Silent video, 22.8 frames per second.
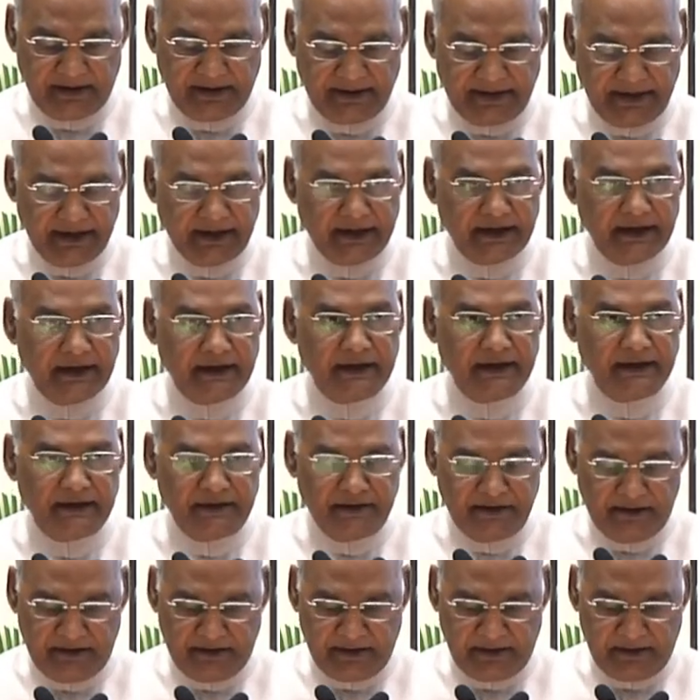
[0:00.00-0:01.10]
They
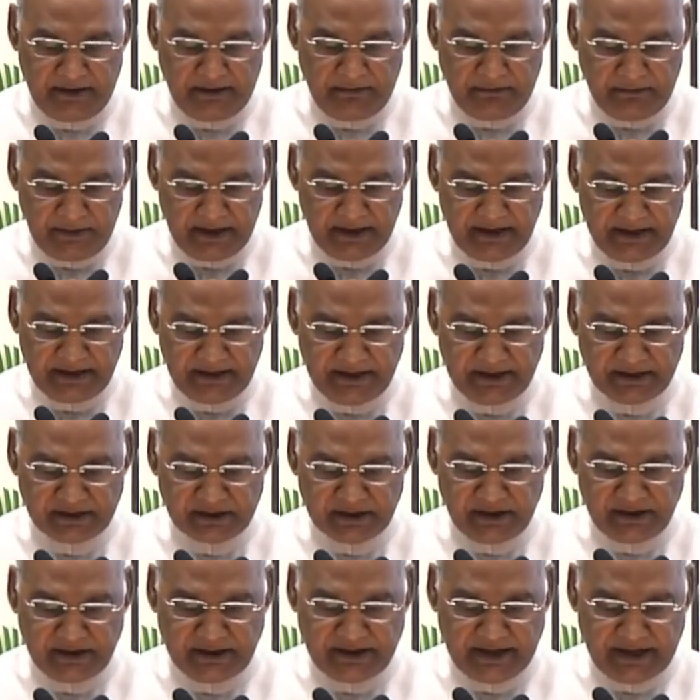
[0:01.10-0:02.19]
carried
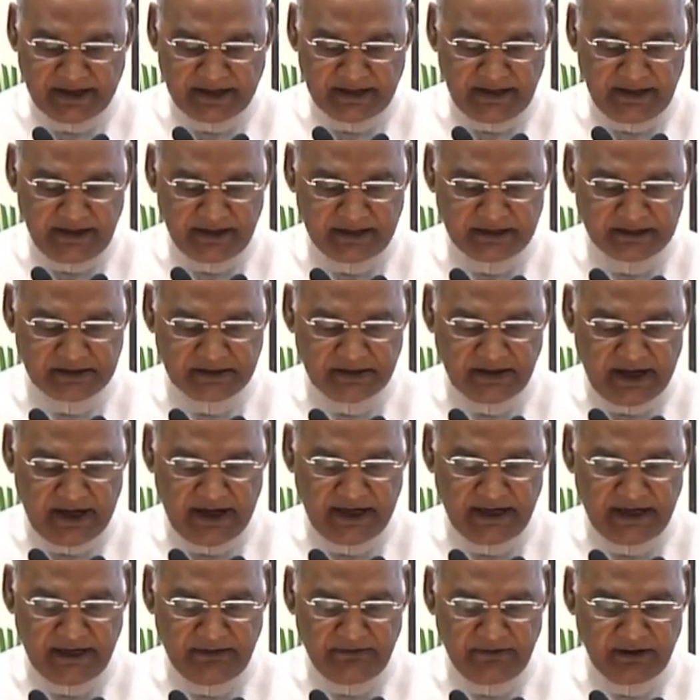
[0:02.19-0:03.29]
meditation techniques
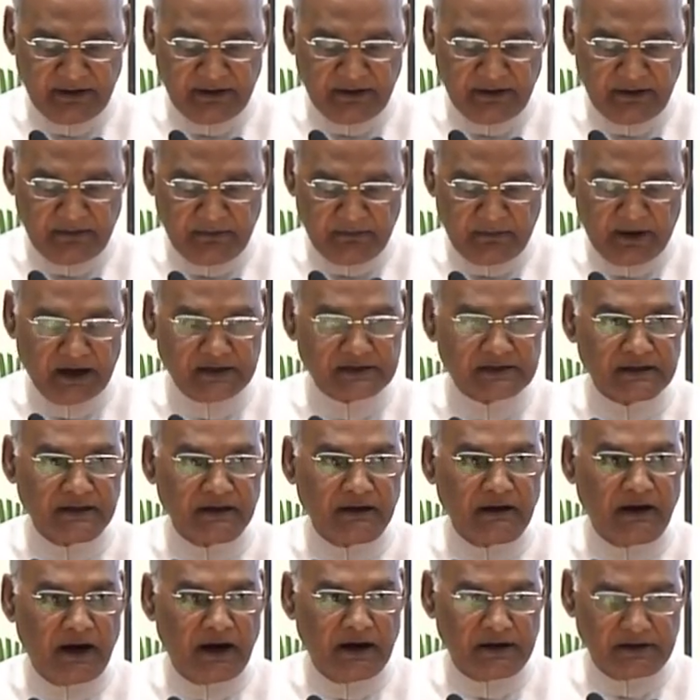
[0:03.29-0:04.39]
and even martial
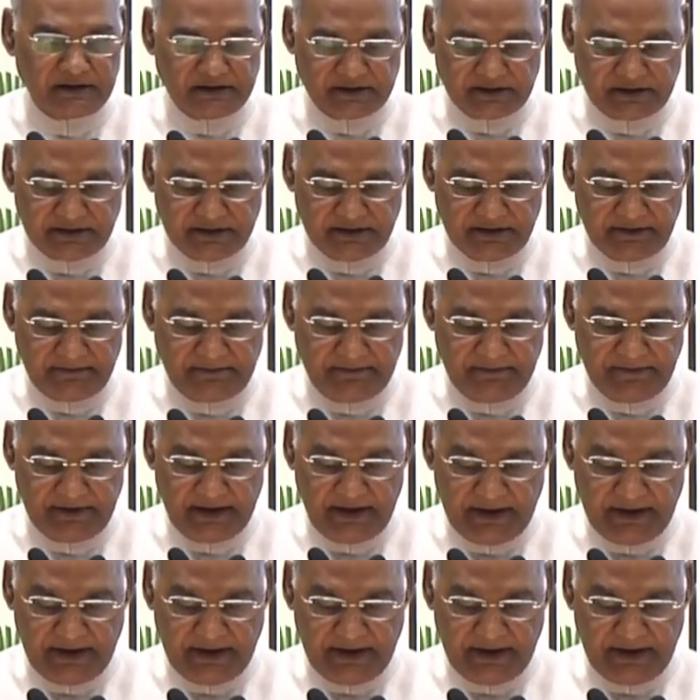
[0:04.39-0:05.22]
arts.